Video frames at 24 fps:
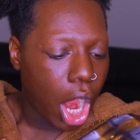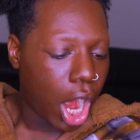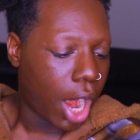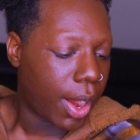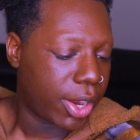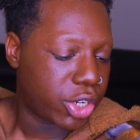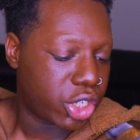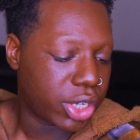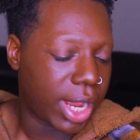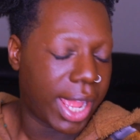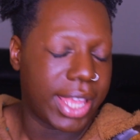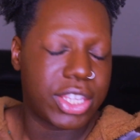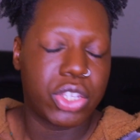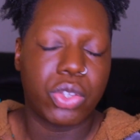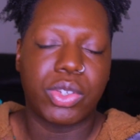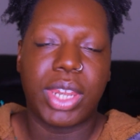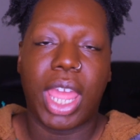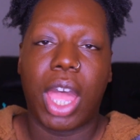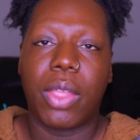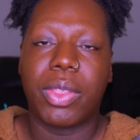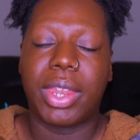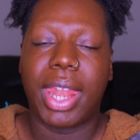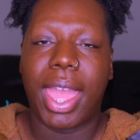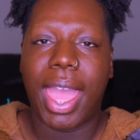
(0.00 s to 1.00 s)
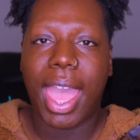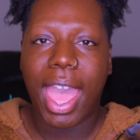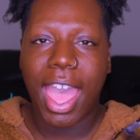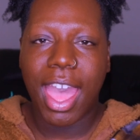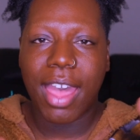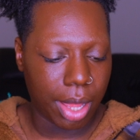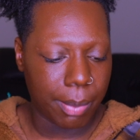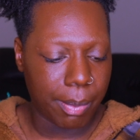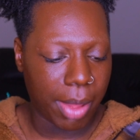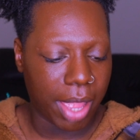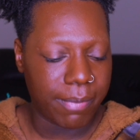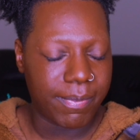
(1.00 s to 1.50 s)
All right, you guys, so now that I
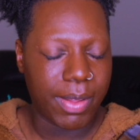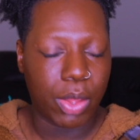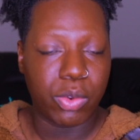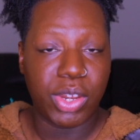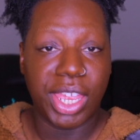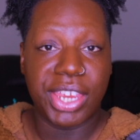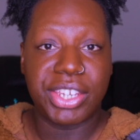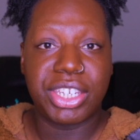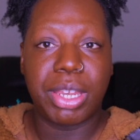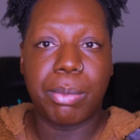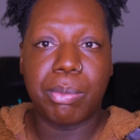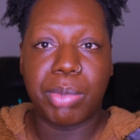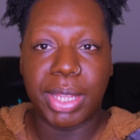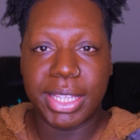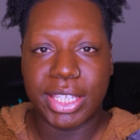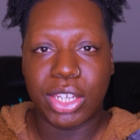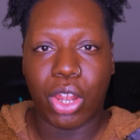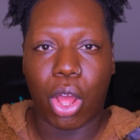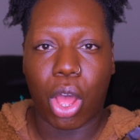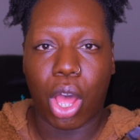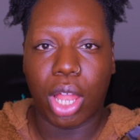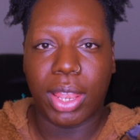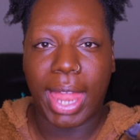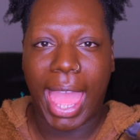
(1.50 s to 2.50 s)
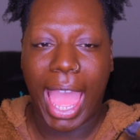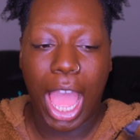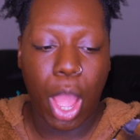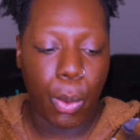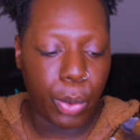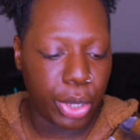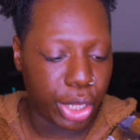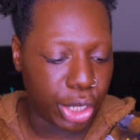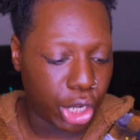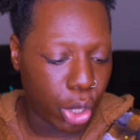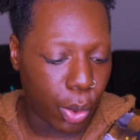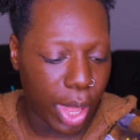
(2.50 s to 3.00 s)
have my foundation blended all out,
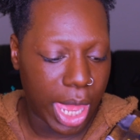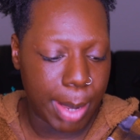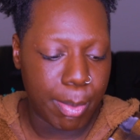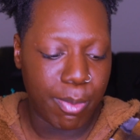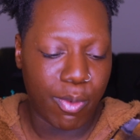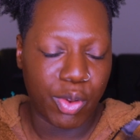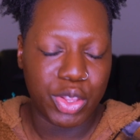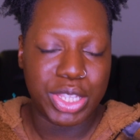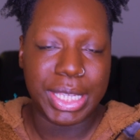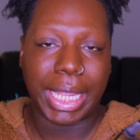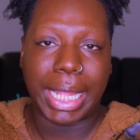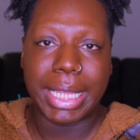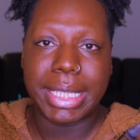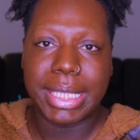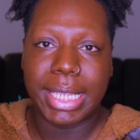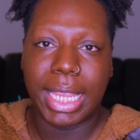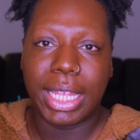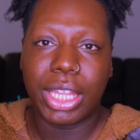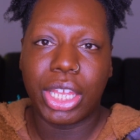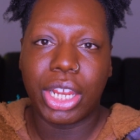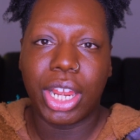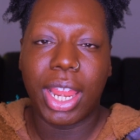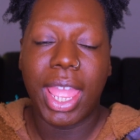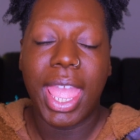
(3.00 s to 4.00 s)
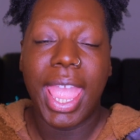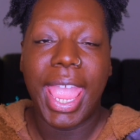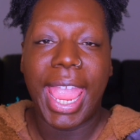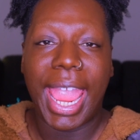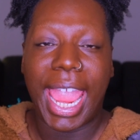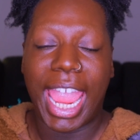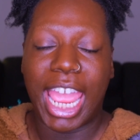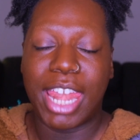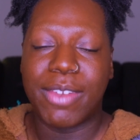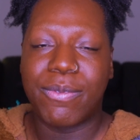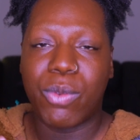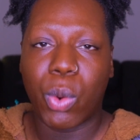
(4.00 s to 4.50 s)
we're gonna go ahead and move on to concealer.
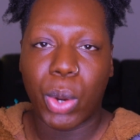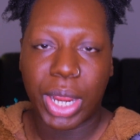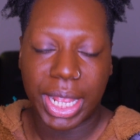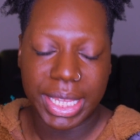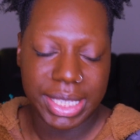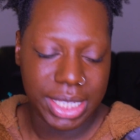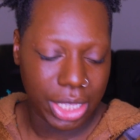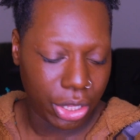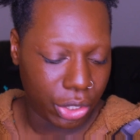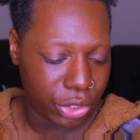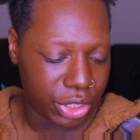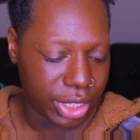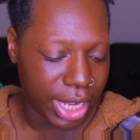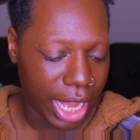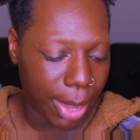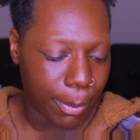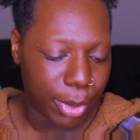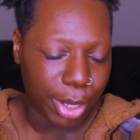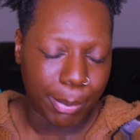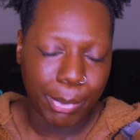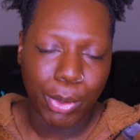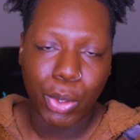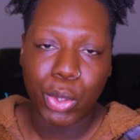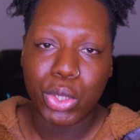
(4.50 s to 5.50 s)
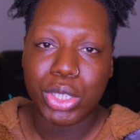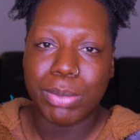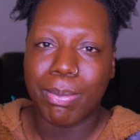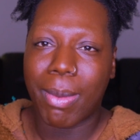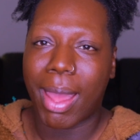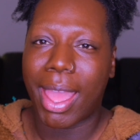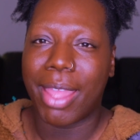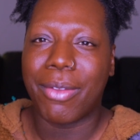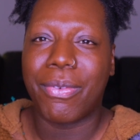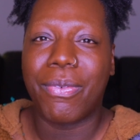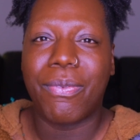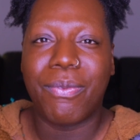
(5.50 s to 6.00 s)
And for concealer today, I'm gonna use
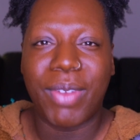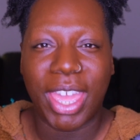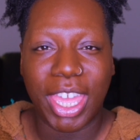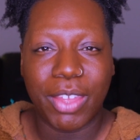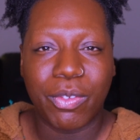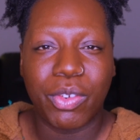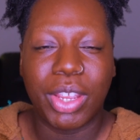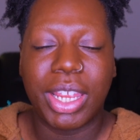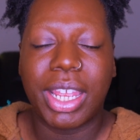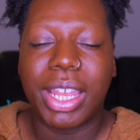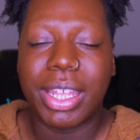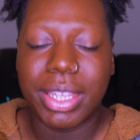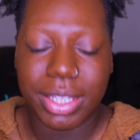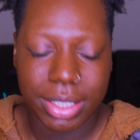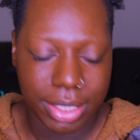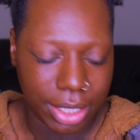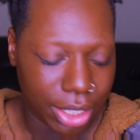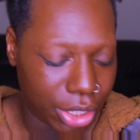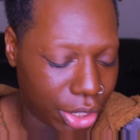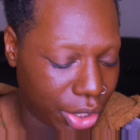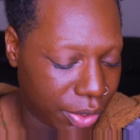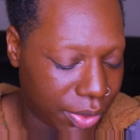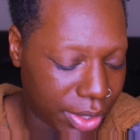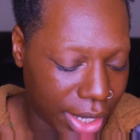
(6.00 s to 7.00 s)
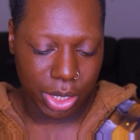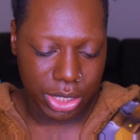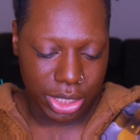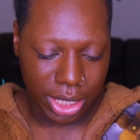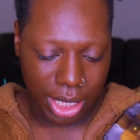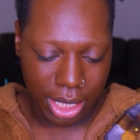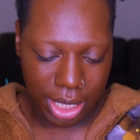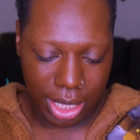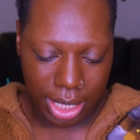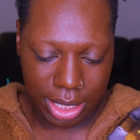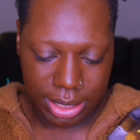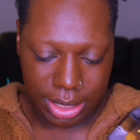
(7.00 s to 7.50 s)
my favorite concealer, which
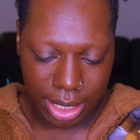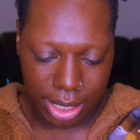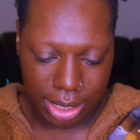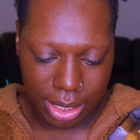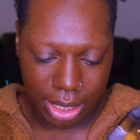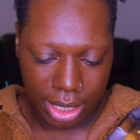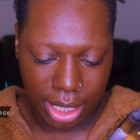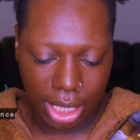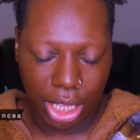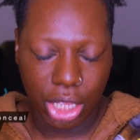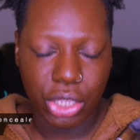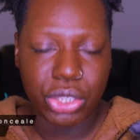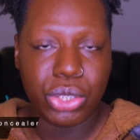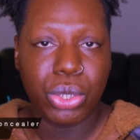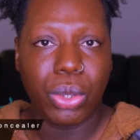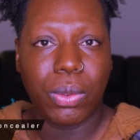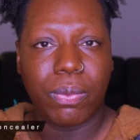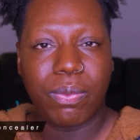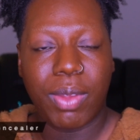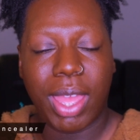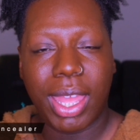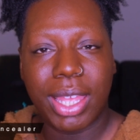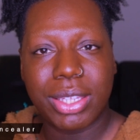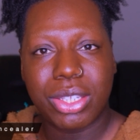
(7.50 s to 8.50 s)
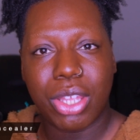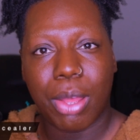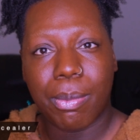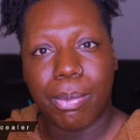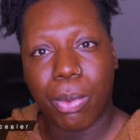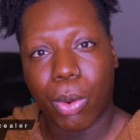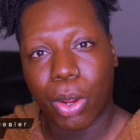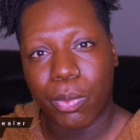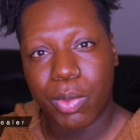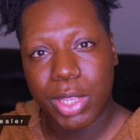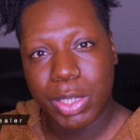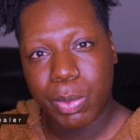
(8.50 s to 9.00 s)
is the Too Faced
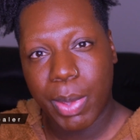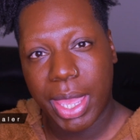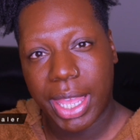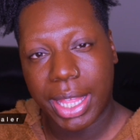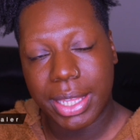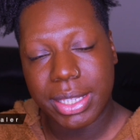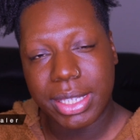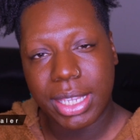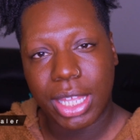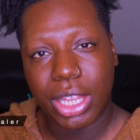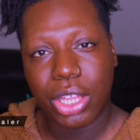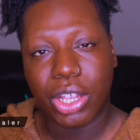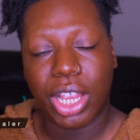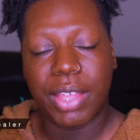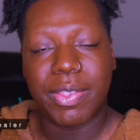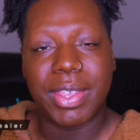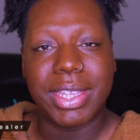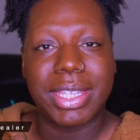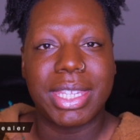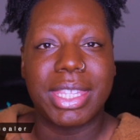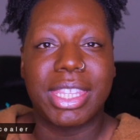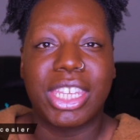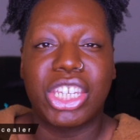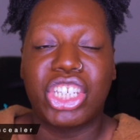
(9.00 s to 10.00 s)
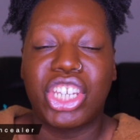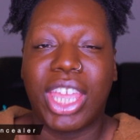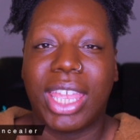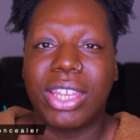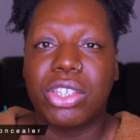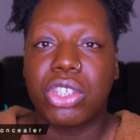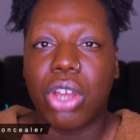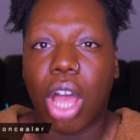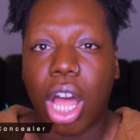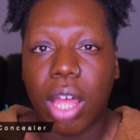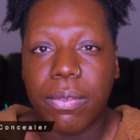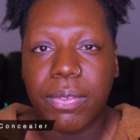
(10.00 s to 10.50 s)
Born This Way Concealer, and this is in the shade
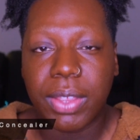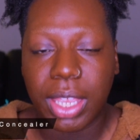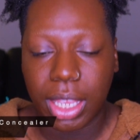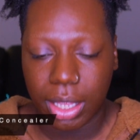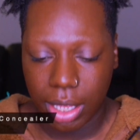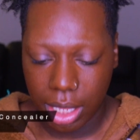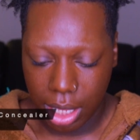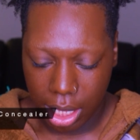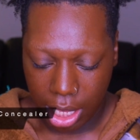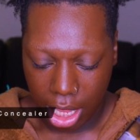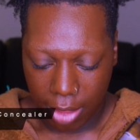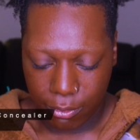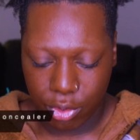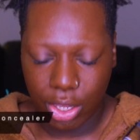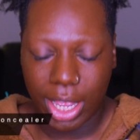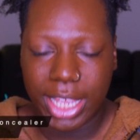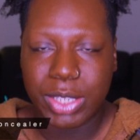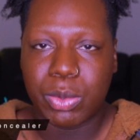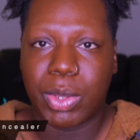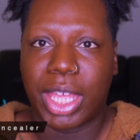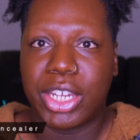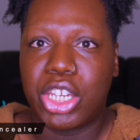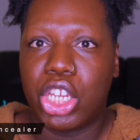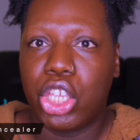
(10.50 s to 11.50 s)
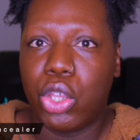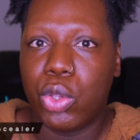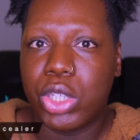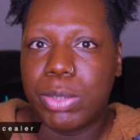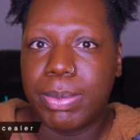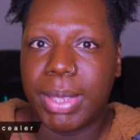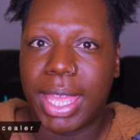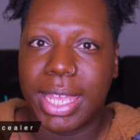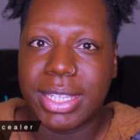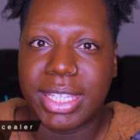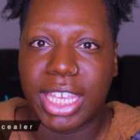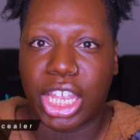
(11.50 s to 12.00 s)
Toffee. If you guys would like to use
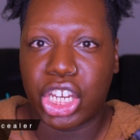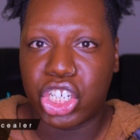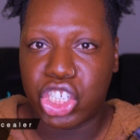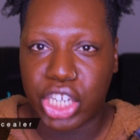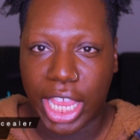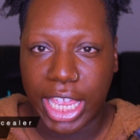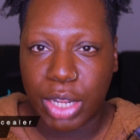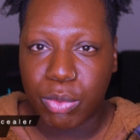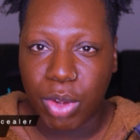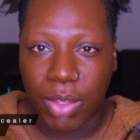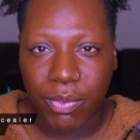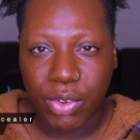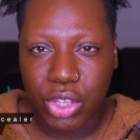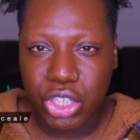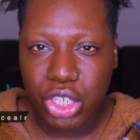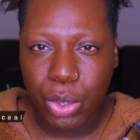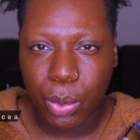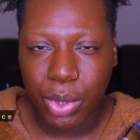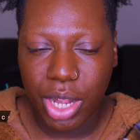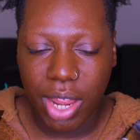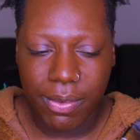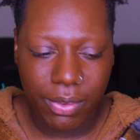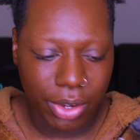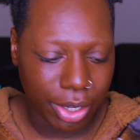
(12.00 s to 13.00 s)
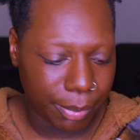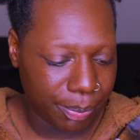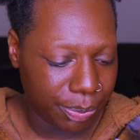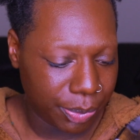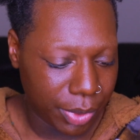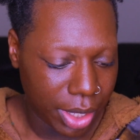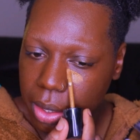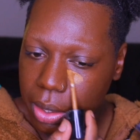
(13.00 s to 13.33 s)
me as like a shade reference or whatever.